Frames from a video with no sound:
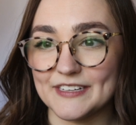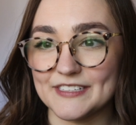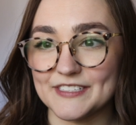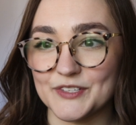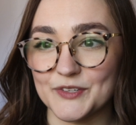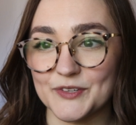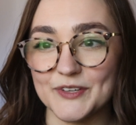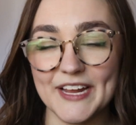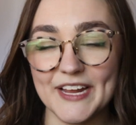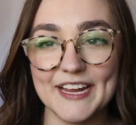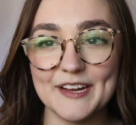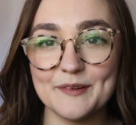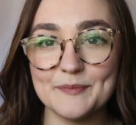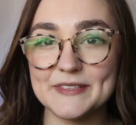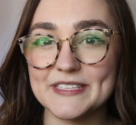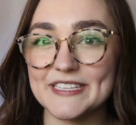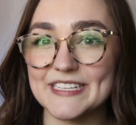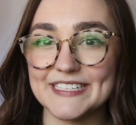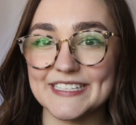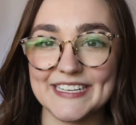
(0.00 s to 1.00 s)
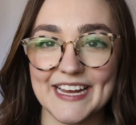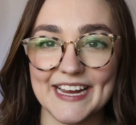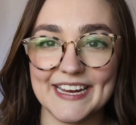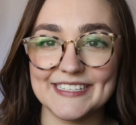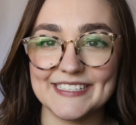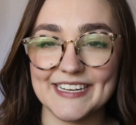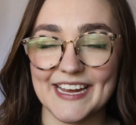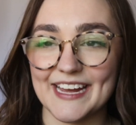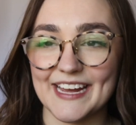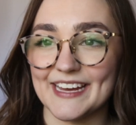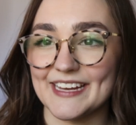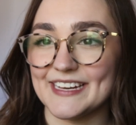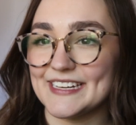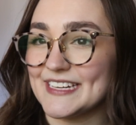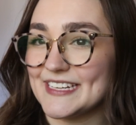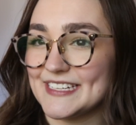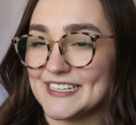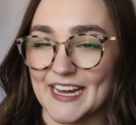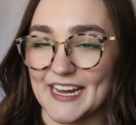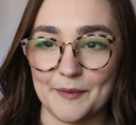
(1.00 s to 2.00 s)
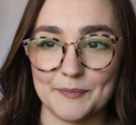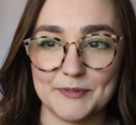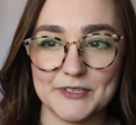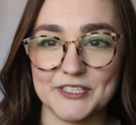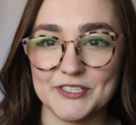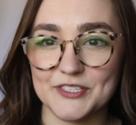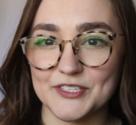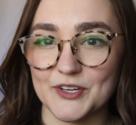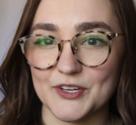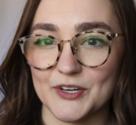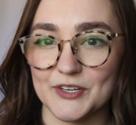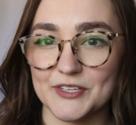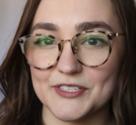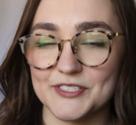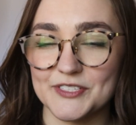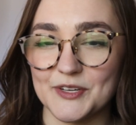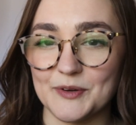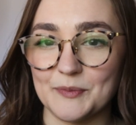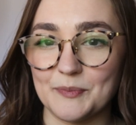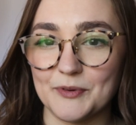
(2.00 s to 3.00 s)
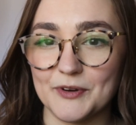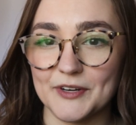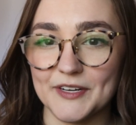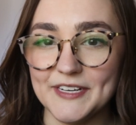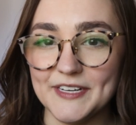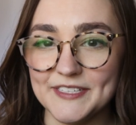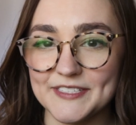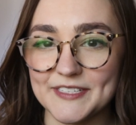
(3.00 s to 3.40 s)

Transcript: is their names, the date, and tap to start, so pretty